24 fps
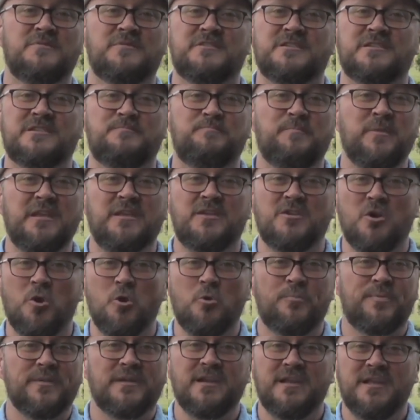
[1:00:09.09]
Speak
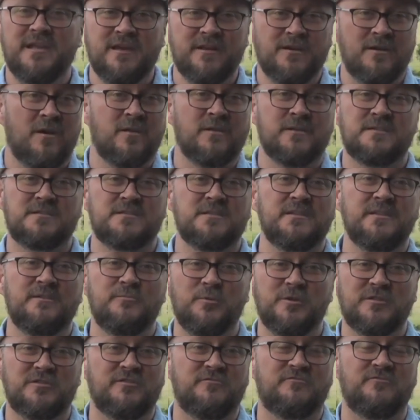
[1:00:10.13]
openly and
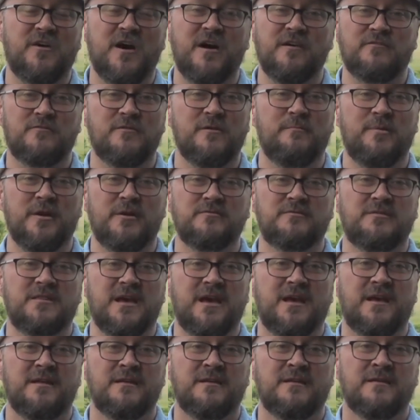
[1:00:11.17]
honestly with the Father about
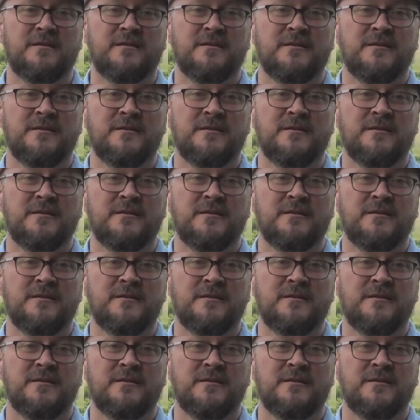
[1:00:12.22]
that.